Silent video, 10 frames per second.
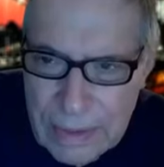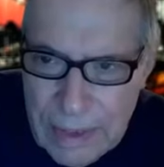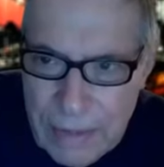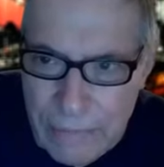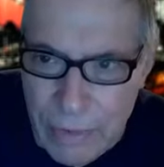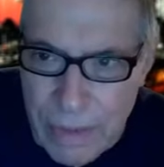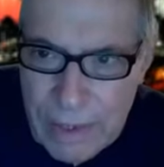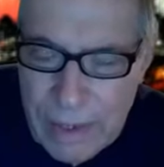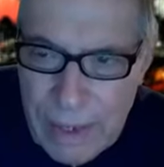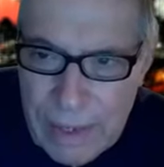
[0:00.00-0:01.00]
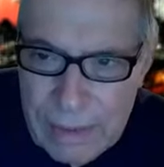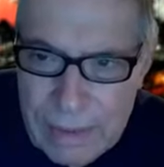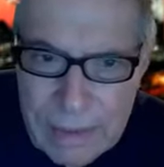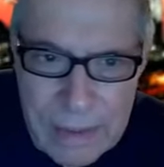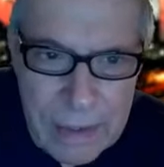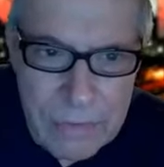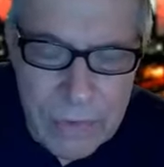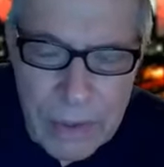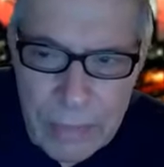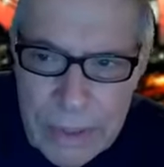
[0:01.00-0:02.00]
Have a great night. Thanks for
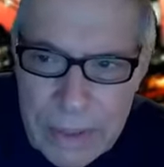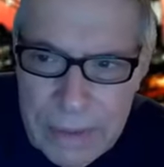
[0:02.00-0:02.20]
coming.